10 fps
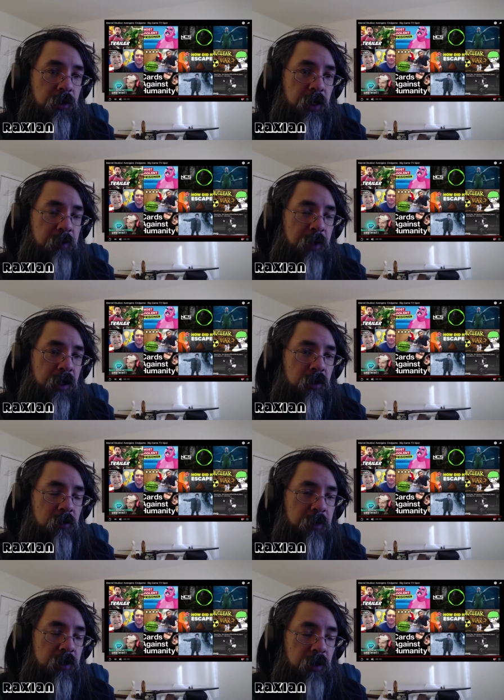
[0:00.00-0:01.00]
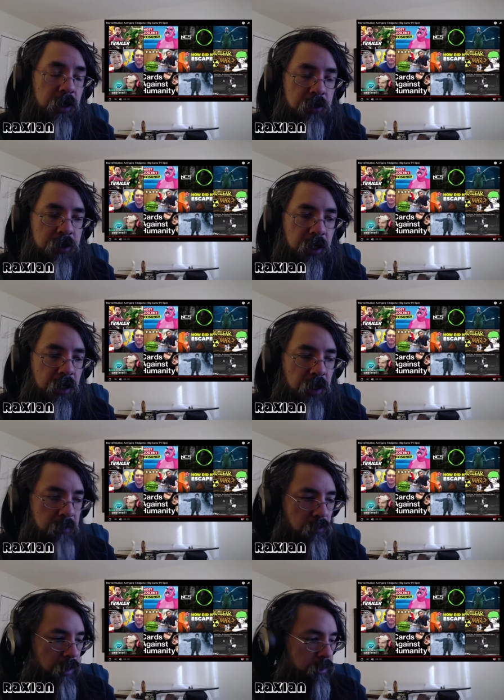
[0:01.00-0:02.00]
they made it a little bit interesting at that
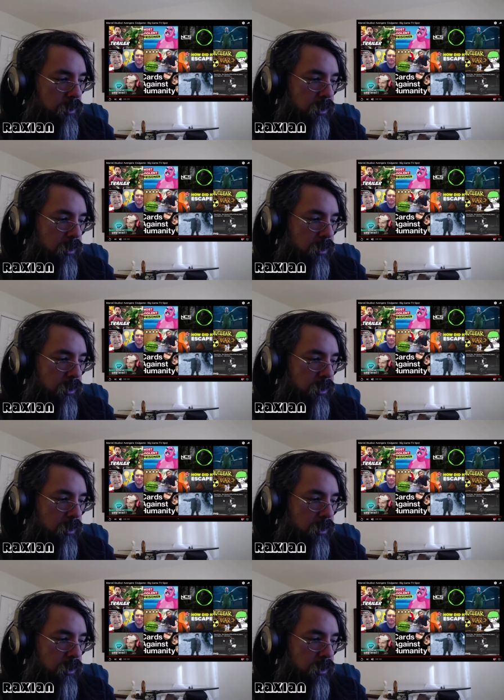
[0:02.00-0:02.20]
point.